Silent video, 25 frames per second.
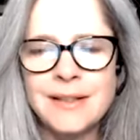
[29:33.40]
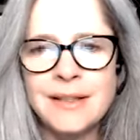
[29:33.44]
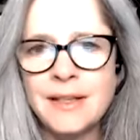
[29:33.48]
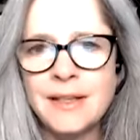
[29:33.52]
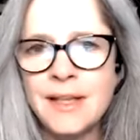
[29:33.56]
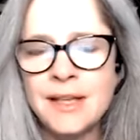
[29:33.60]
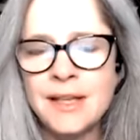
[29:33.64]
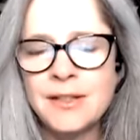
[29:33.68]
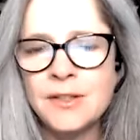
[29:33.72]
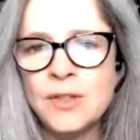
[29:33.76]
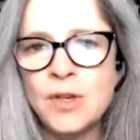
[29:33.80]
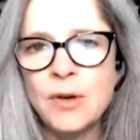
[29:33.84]

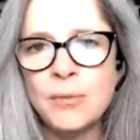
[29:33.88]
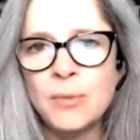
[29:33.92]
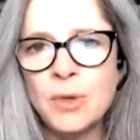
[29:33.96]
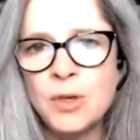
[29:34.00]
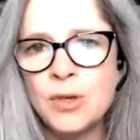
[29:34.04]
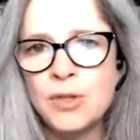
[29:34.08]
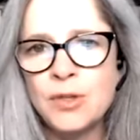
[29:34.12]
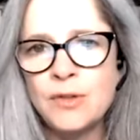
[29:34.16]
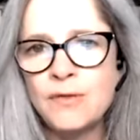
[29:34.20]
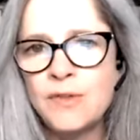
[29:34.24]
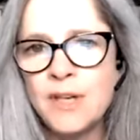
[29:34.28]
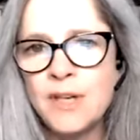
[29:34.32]
And that's not
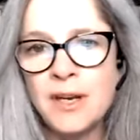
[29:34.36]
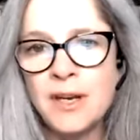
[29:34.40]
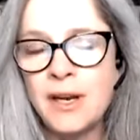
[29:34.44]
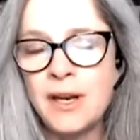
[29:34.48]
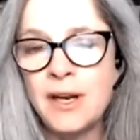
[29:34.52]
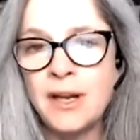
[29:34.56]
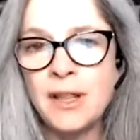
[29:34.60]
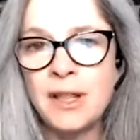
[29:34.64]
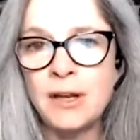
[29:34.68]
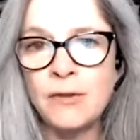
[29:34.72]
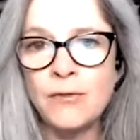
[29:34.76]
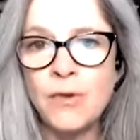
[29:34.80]
because you've done
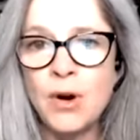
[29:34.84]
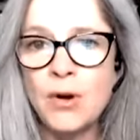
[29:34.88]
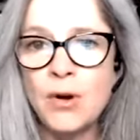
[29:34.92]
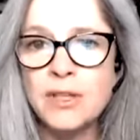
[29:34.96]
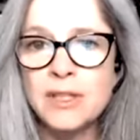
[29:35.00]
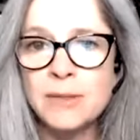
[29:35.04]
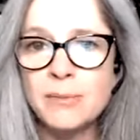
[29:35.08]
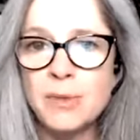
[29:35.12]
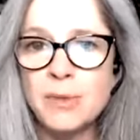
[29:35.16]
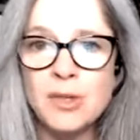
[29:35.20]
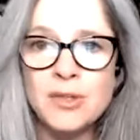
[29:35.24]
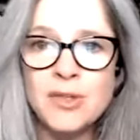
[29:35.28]
anything wrong,
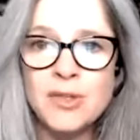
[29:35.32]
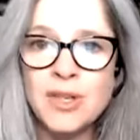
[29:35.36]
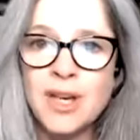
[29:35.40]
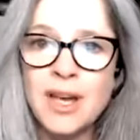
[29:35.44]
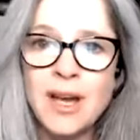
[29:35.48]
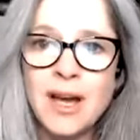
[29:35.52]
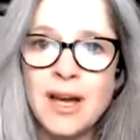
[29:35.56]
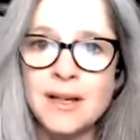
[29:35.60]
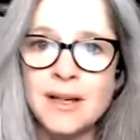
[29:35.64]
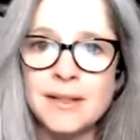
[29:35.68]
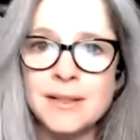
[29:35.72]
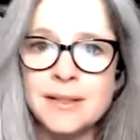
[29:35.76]
it's because it
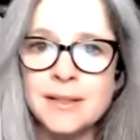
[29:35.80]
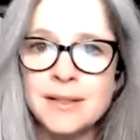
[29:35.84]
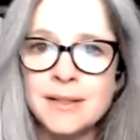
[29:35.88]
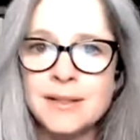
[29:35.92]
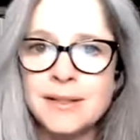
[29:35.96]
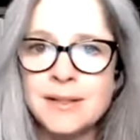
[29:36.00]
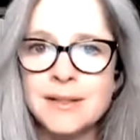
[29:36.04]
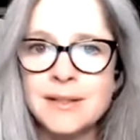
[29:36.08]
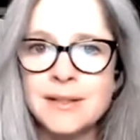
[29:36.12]
can't.